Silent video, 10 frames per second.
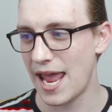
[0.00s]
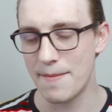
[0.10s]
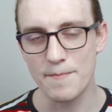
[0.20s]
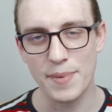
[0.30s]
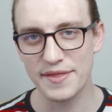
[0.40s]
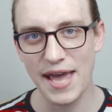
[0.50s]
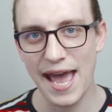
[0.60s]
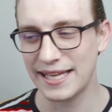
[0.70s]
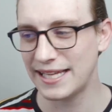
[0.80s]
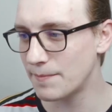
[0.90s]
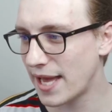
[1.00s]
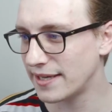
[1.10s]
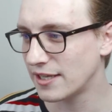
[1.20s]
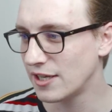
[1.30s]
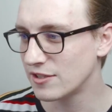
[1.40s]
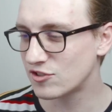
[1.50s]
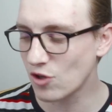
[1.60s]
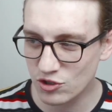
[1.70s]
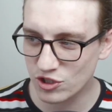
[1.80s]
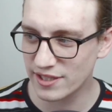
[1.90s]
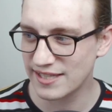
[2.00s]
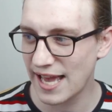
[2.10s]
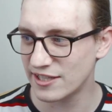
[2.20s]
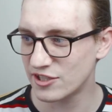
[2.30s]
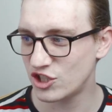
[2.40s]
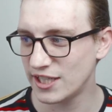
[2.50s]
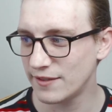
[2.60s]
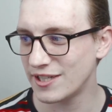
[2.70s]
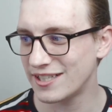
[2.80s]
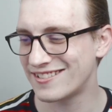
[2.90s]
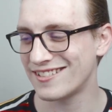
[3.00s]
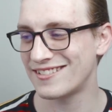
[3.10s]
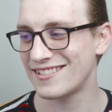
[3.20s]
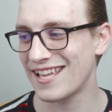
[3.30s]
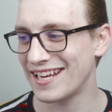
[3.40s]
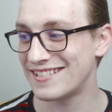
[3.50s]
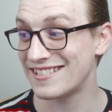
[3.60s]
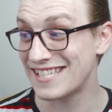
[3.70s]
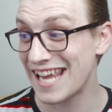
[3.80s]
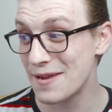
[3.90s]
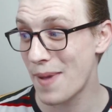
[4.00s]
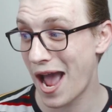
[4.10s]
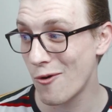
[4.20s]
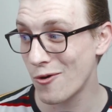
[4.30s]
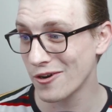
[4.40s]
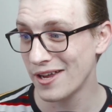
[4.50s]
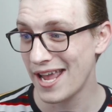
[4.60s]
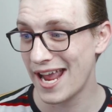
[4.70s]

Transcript: and by that he meant socialists had achieved and sustained state power